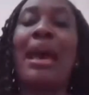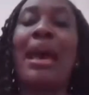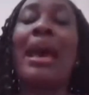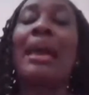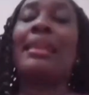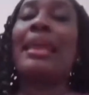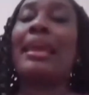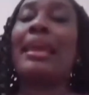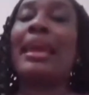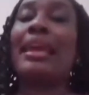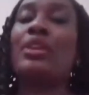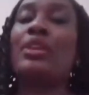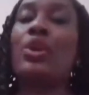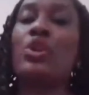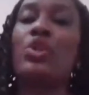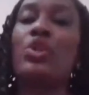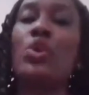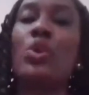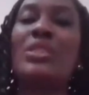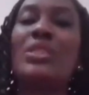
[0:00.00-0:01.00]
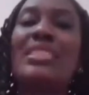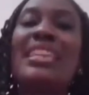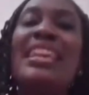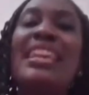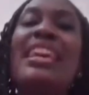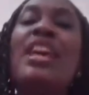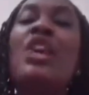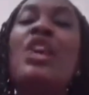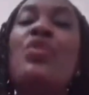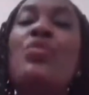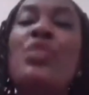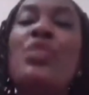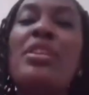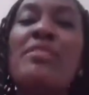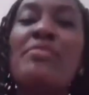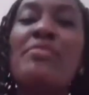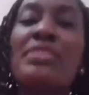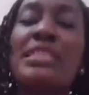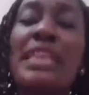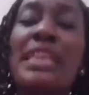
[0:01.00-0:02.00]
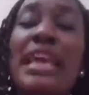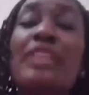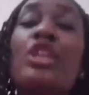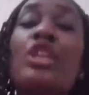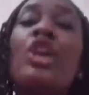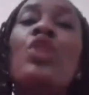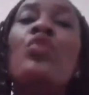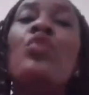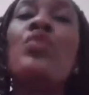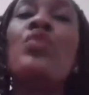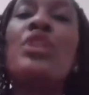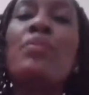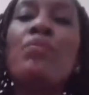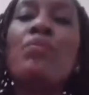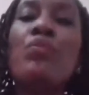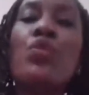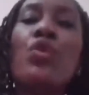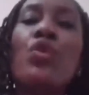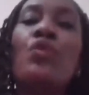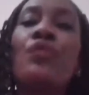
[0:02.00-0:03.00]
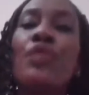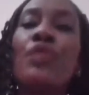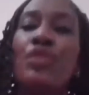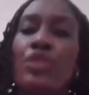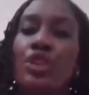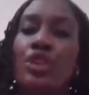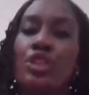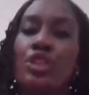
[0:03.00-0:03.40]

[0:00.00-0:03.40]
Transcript: And like I'd also said, remove the